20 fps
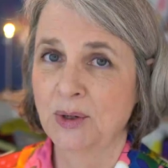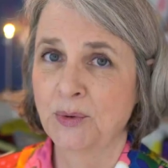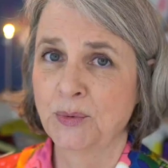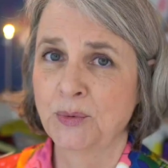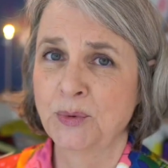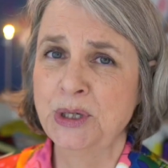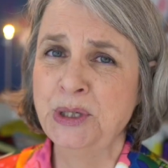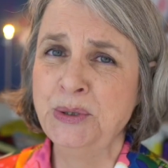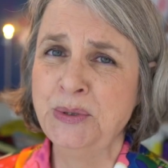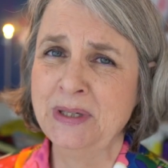
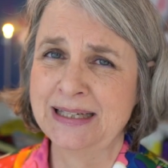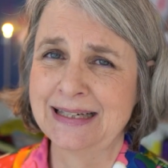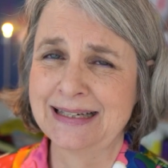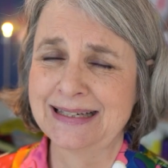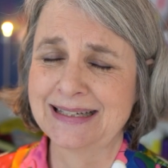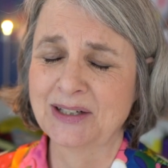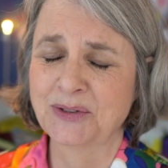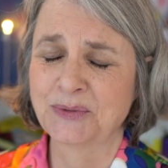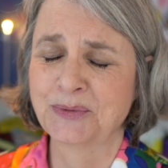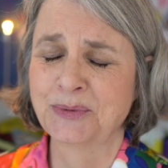
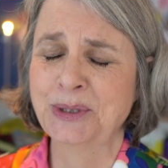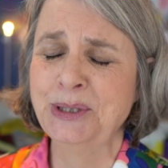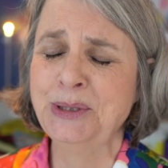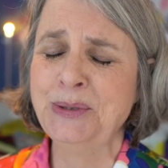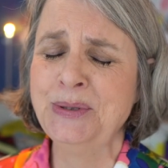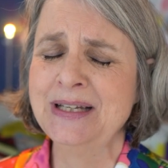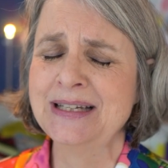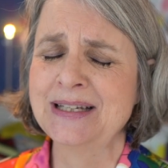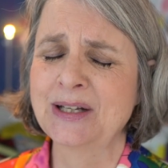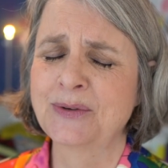Ruined
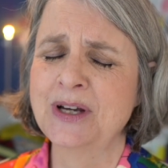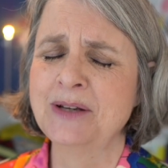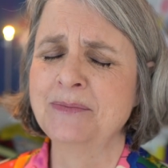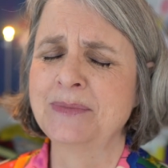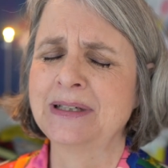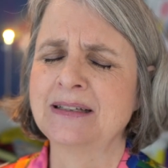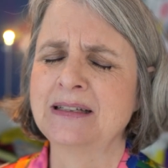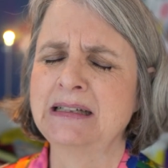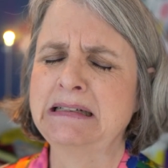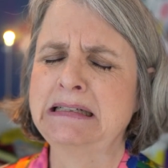
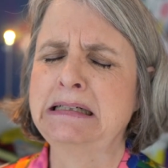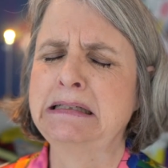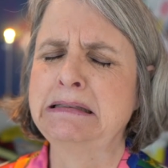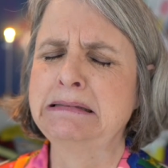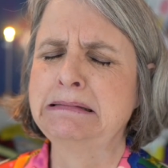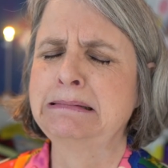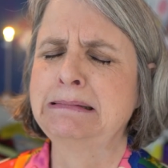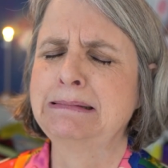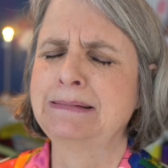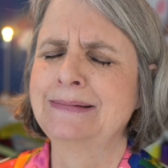equipment.
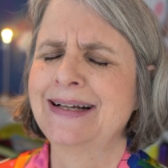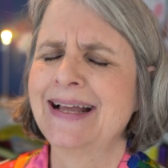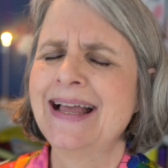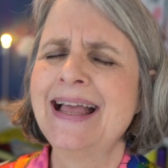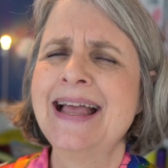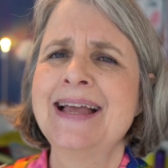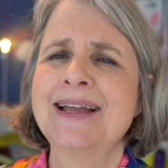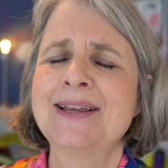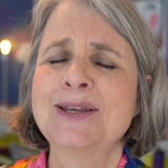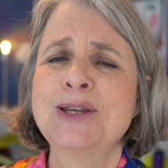Oh,
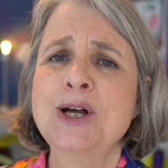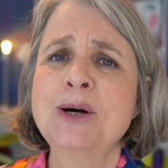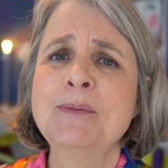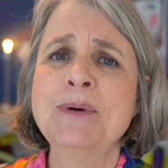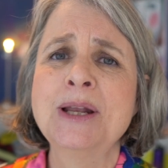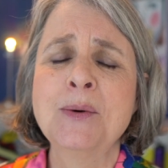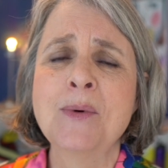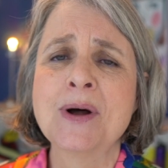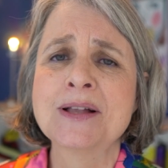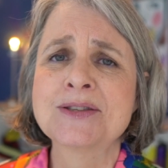
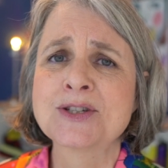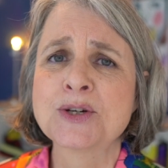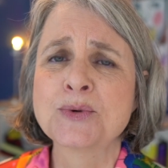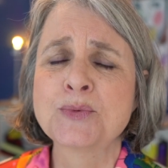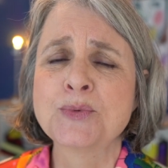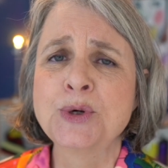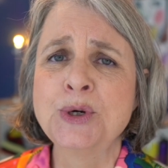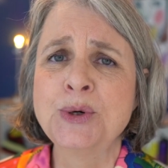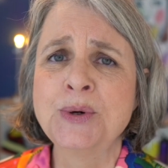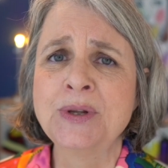nobody wants to
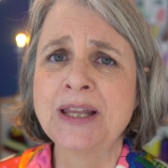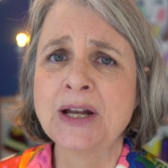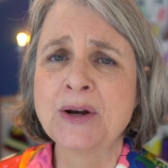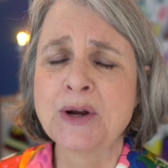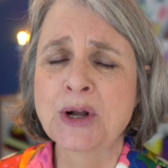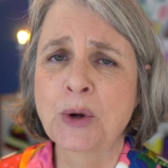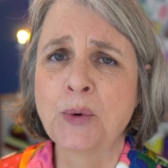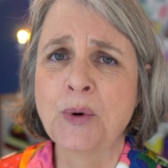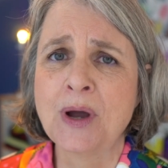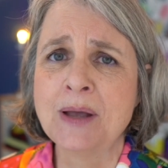ruin their
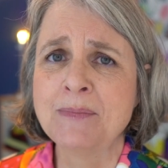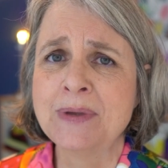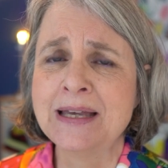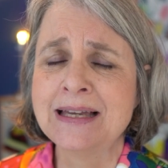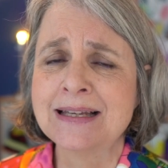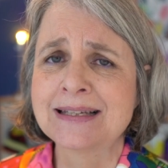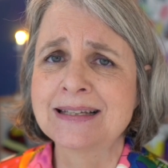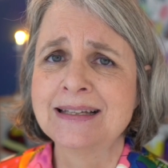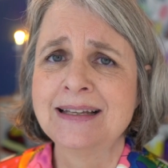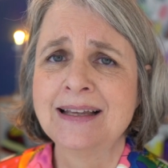
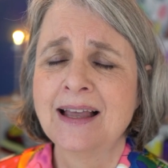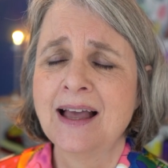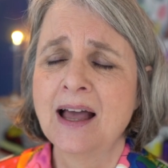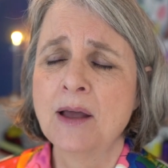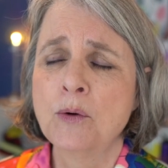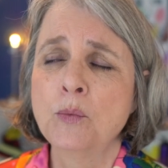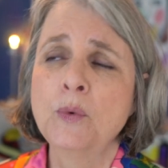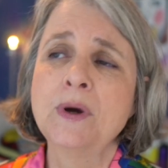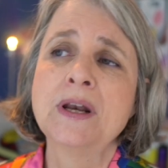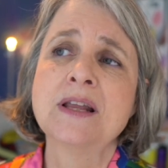equipment.
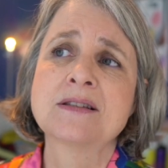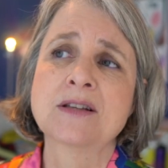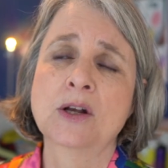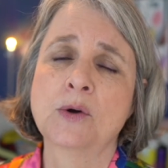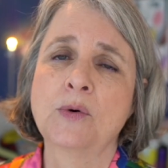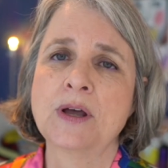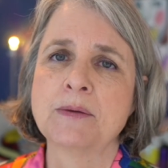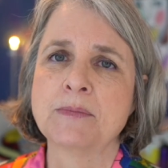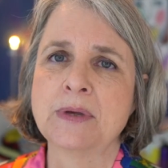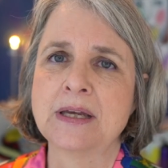What is
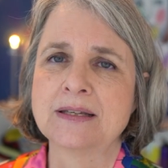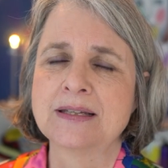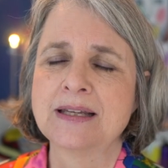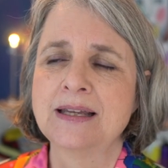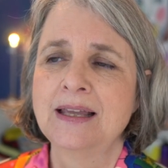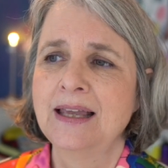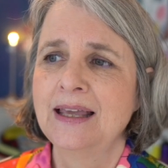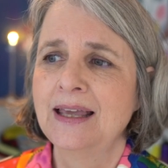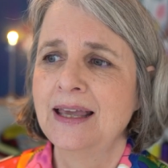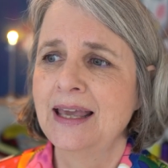equipment?
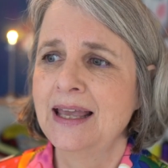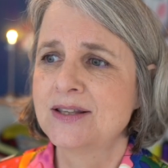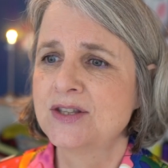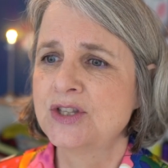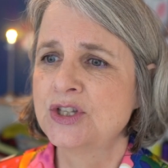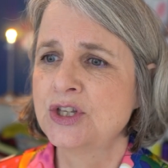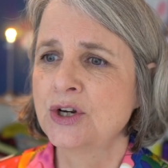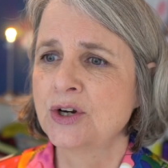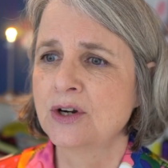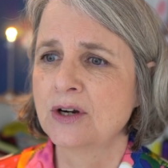
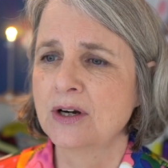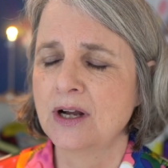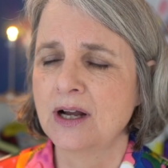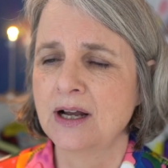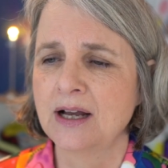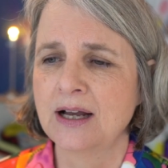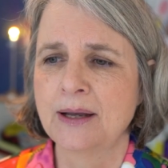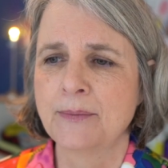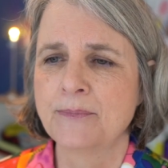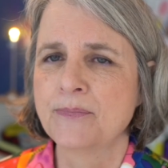It's your
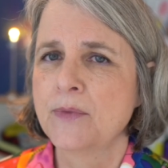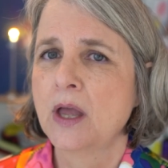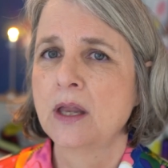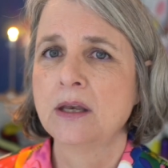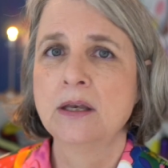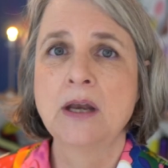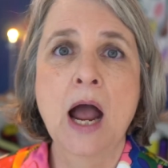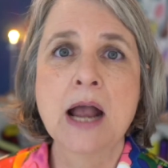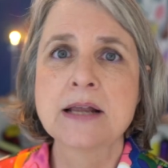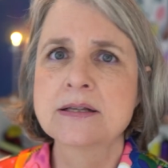
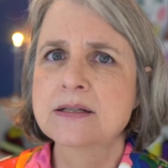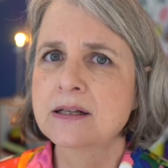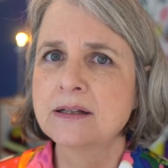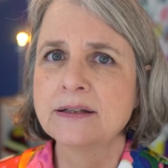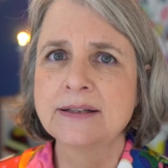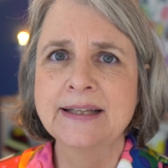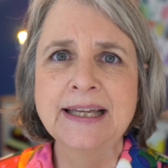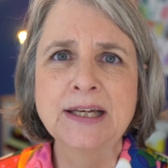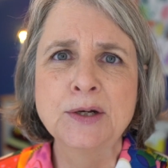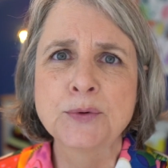nice,
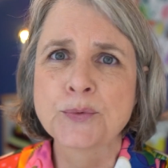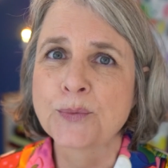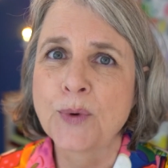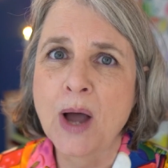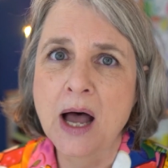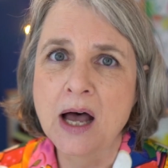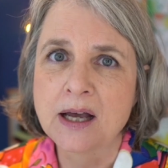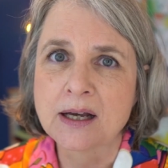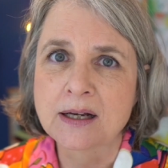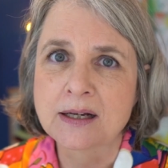clean
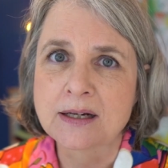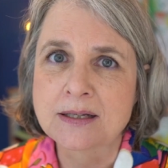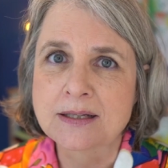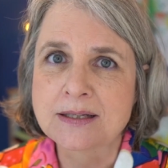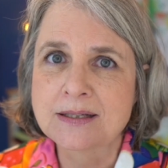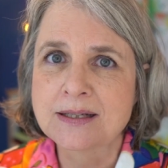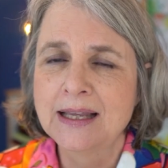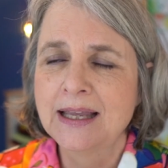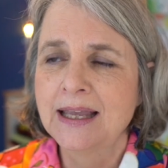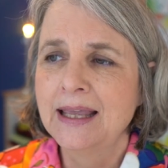
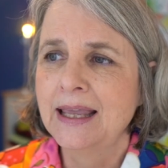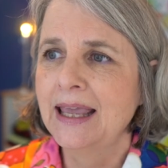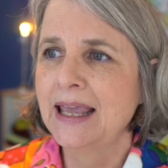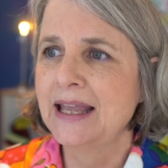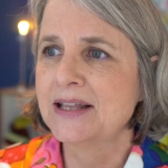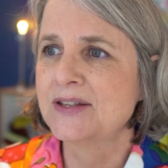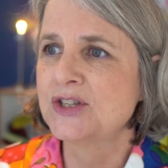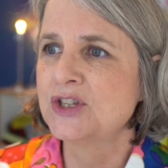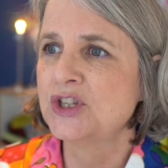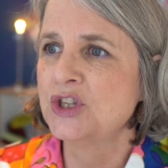rugs.
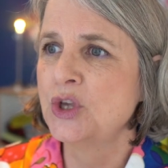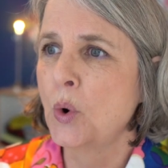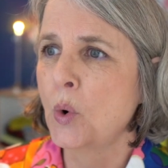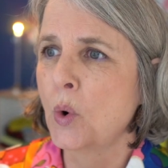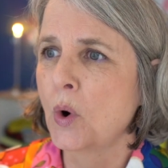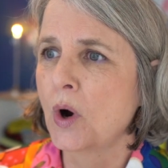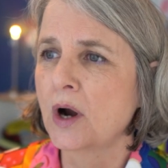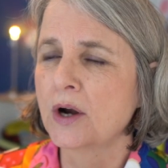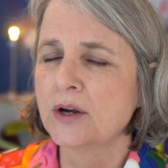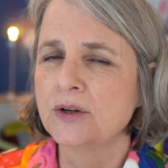It's
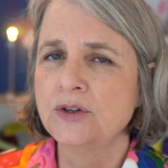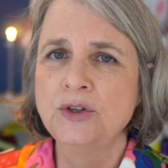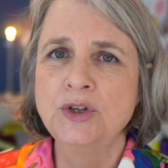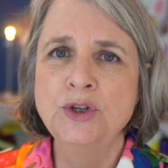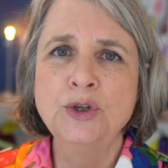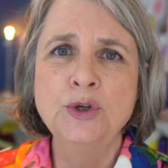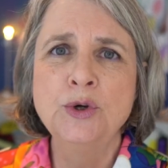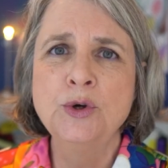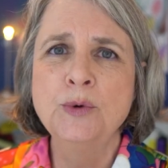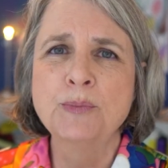your
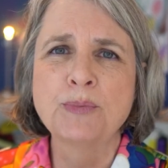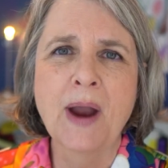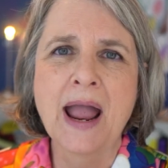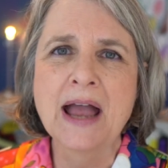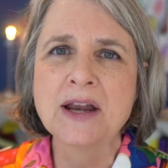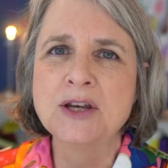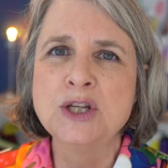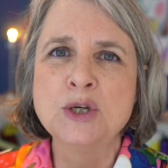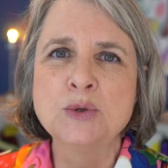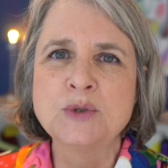
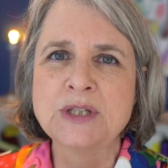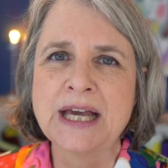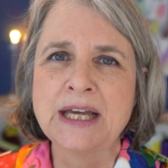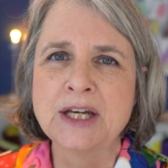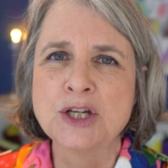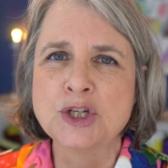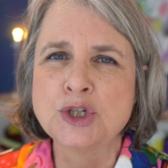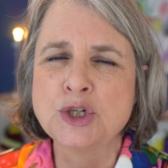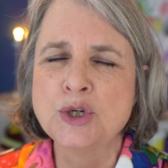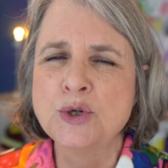brand new
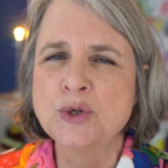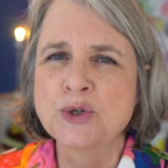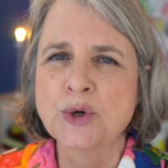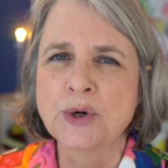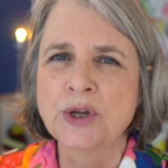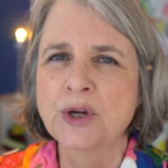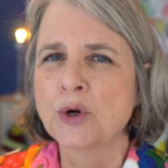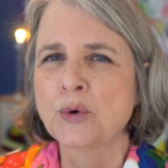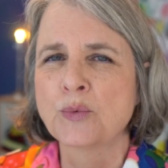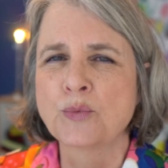tennis shoes
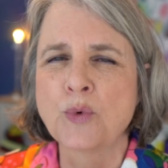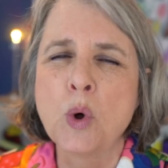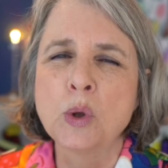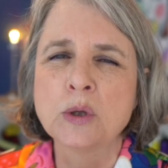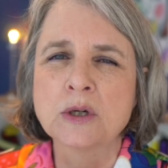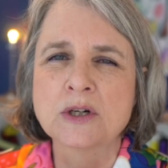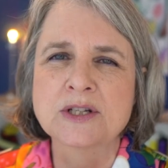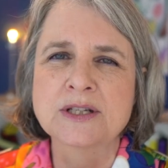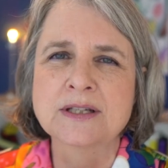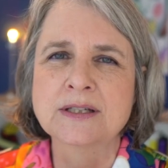or your
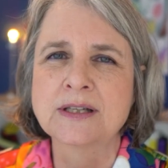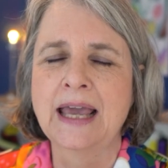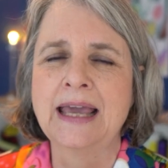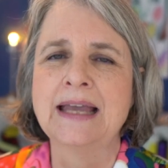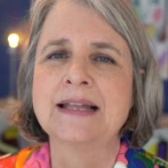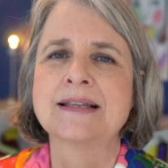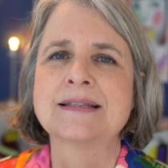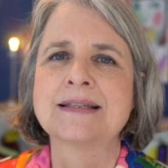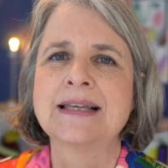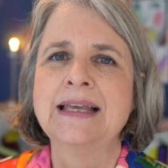roller
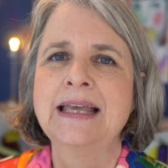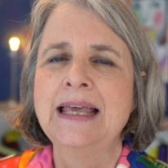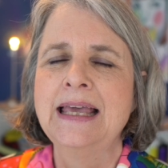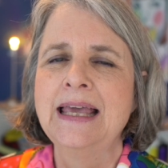skates.